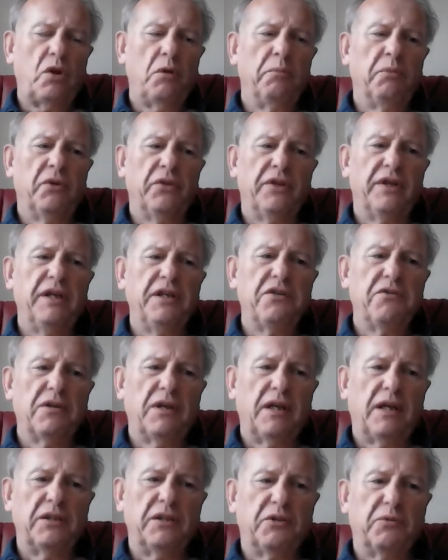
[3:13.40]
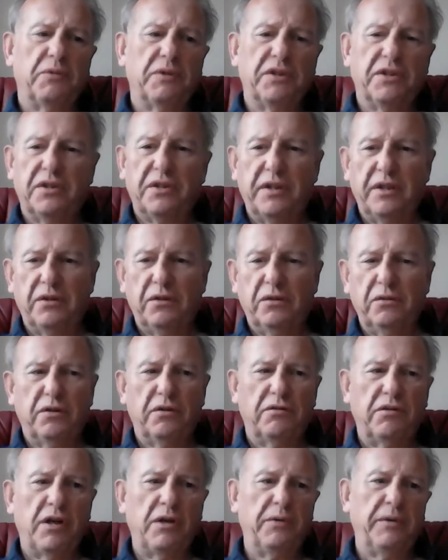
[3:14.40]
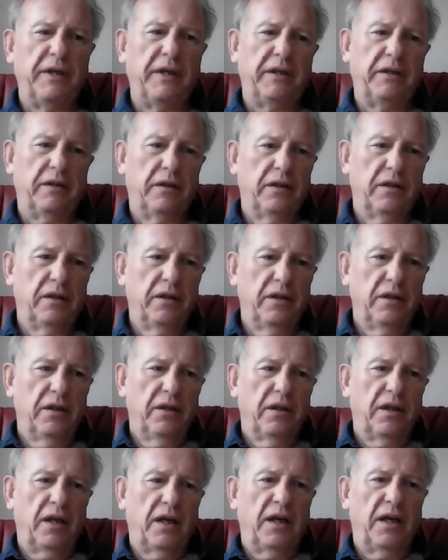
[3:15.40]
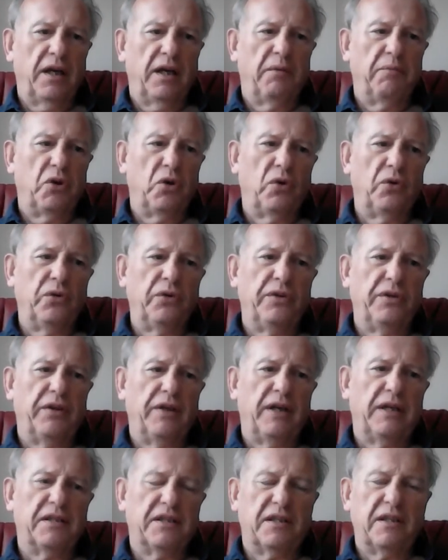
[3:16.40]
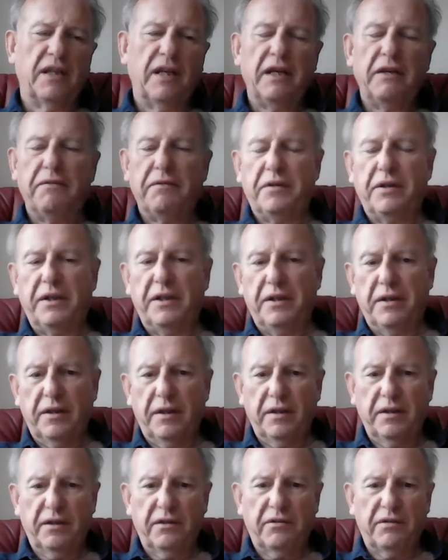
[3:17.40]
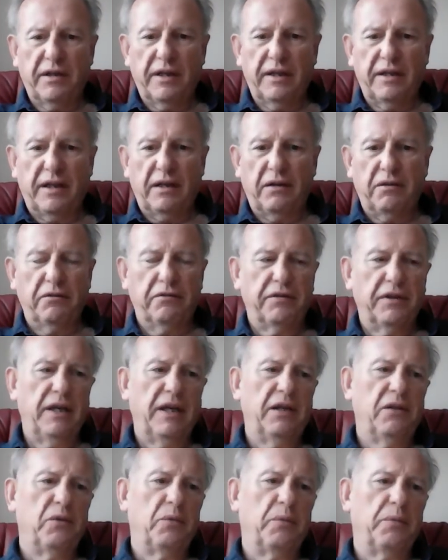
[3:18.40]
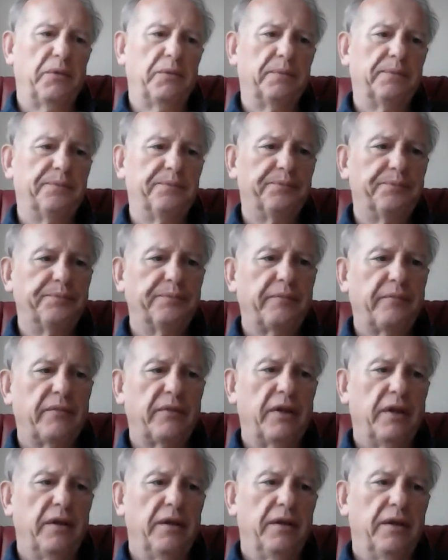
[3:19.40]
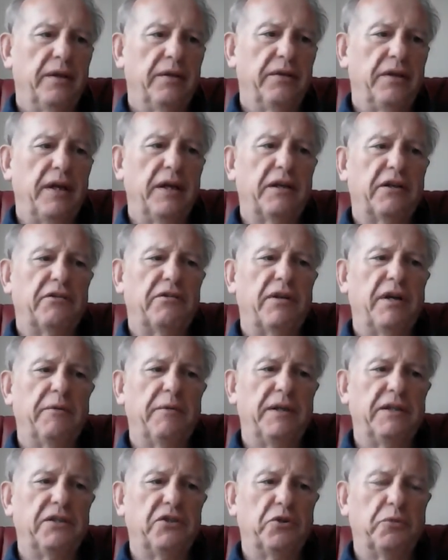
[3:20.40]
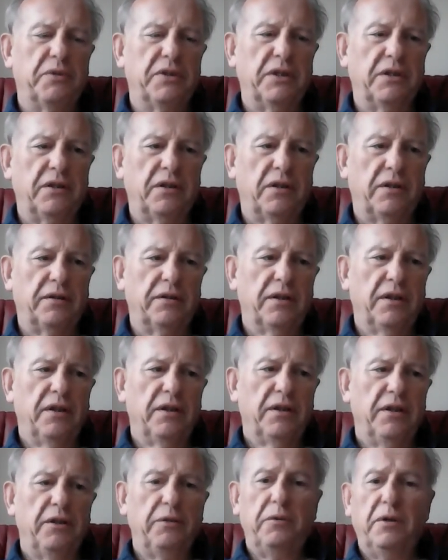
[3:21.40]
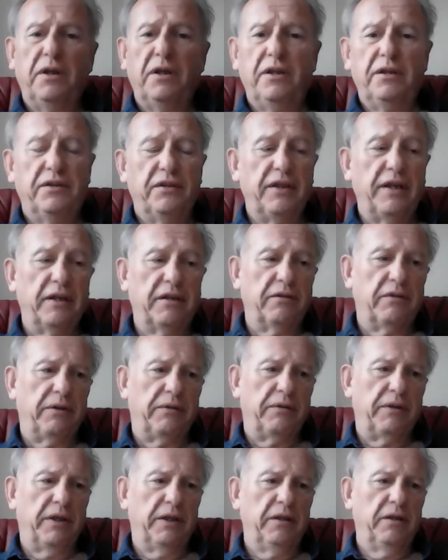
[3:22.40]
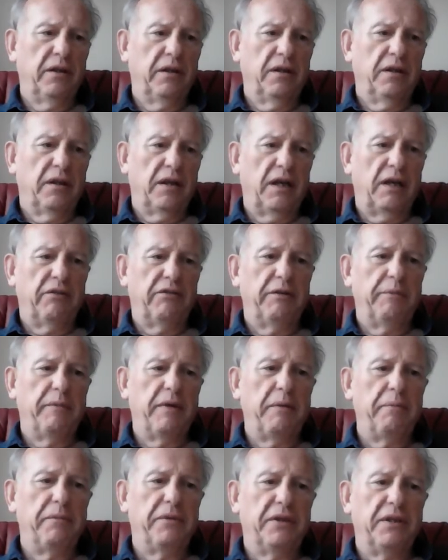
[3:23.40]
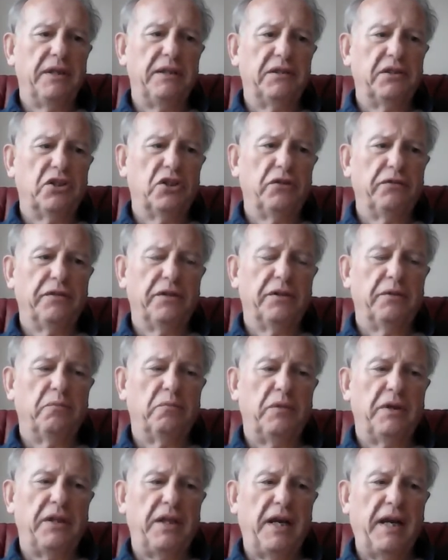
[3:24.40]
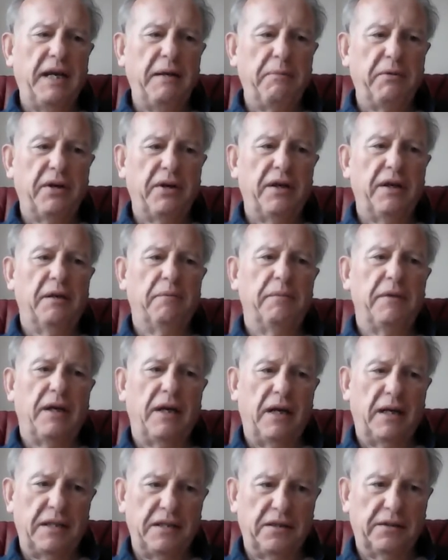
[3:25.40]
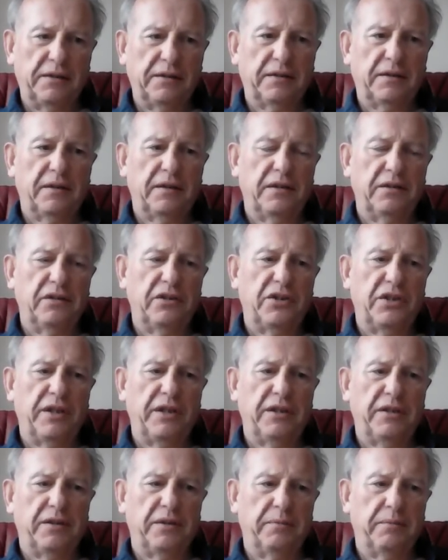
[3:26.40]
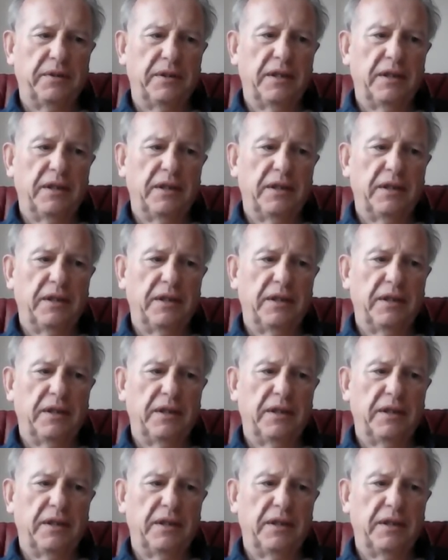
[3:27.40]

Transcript: but the Israelites were still groaning under their slavery and cried out for help. Their cry went up to God, who heard their groaning and remembered his covenant with Abraham, Isaac and Jacob.